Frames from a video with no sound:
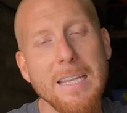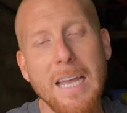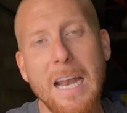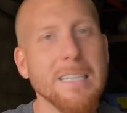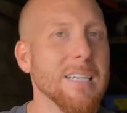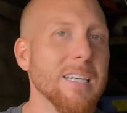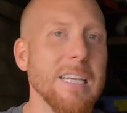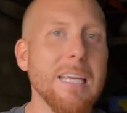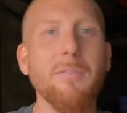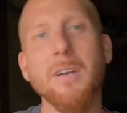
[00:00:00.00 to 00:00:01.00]
that I
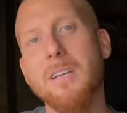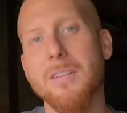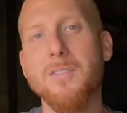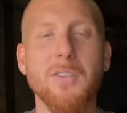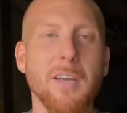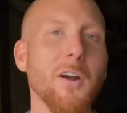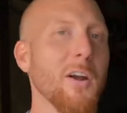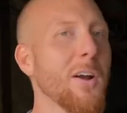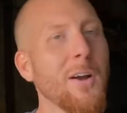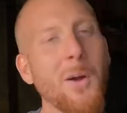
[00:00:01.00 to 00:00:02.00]
didn't even
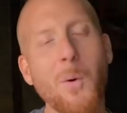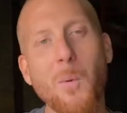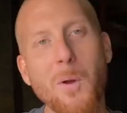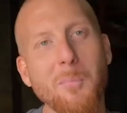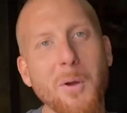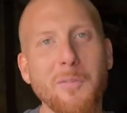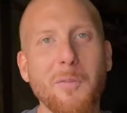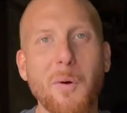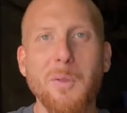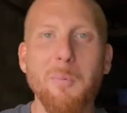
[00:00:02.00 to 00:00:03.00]
consider when putting
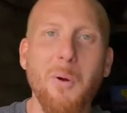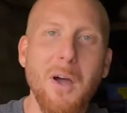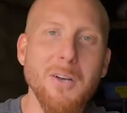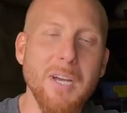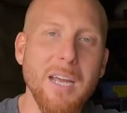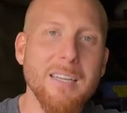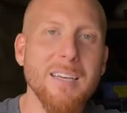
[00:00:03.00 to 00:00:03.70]
forward the project.